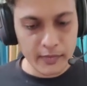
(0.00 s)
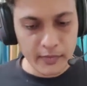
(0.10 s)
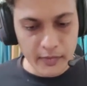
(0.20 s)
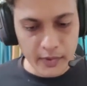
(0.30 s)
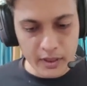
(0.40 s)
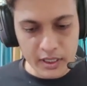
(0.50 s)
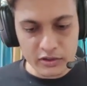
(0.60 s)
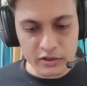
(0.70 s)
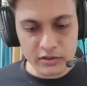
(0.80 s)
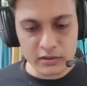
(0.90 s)
Okay,
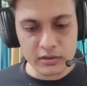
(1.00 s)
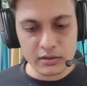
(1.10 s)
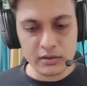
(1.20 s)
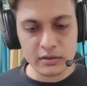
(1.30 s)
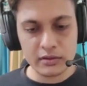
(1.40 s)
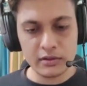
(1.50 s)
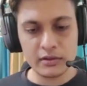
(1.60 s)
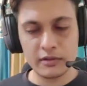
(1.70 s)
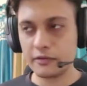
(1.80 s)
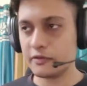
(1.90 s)
so
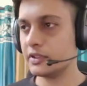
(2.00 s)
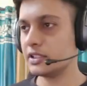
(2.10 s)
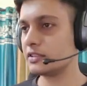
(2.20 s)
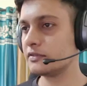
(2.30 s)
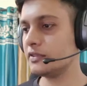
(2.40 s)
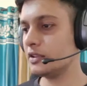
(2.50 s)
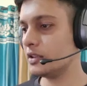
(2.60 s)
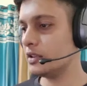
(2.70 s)
first of all,